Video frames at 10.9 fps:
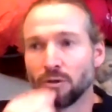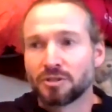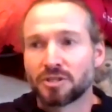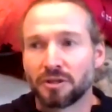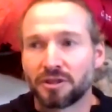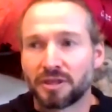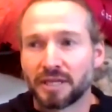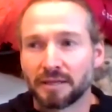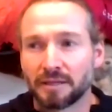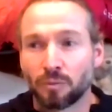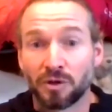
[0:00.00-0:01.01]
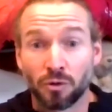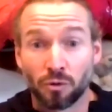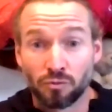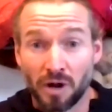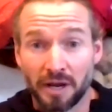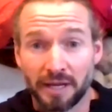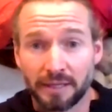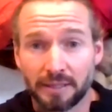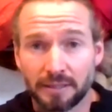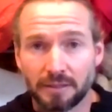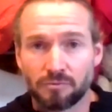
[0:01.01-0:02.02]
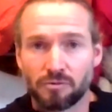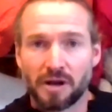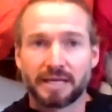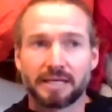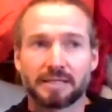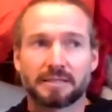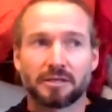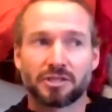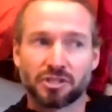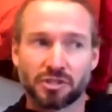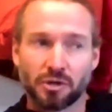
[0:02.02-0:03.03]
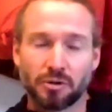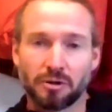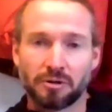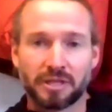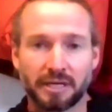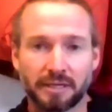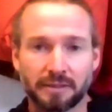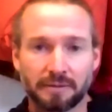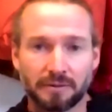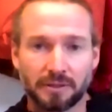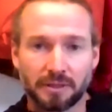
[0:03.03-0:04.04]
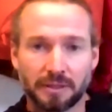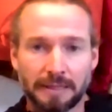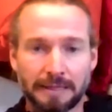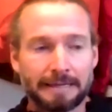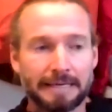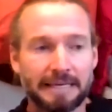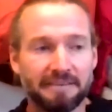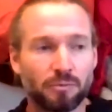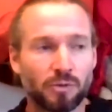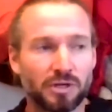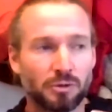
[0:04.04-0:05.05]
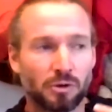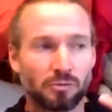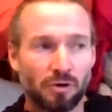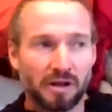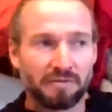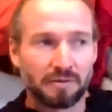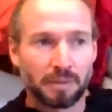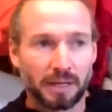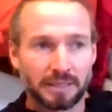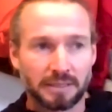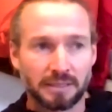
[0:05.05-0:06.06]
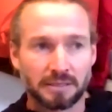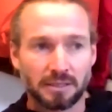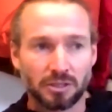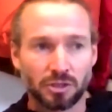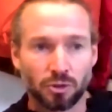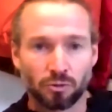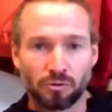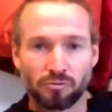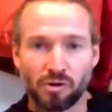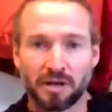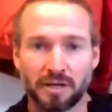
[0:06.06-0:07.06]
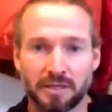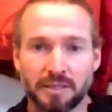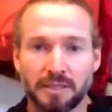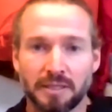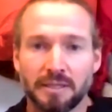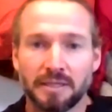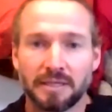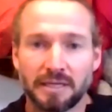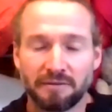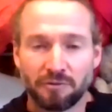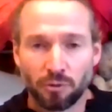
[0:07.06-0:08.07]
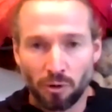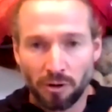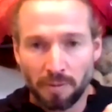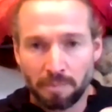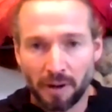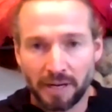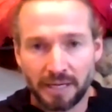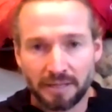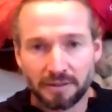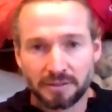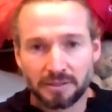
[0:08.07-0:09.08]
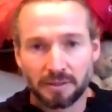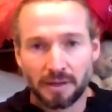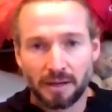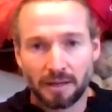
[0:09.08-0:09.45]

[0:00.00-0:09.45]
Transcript: I also think that when you're running is such a solo thing that even when you arrive in places, you're a runner. If you're on a bike, there's